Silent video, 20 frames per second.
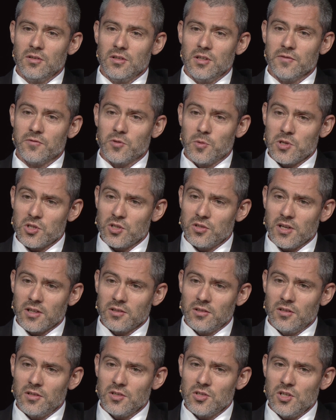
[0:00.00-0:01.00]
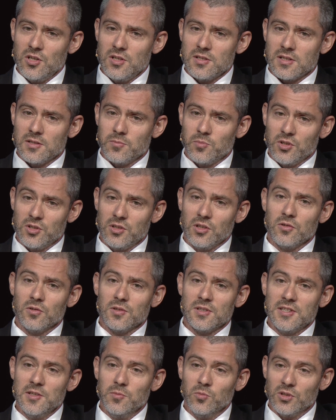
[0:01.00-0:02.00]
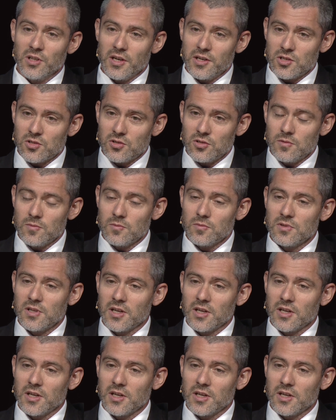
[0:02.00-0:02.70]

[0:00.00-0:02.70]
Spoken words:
information technologies and particular simulation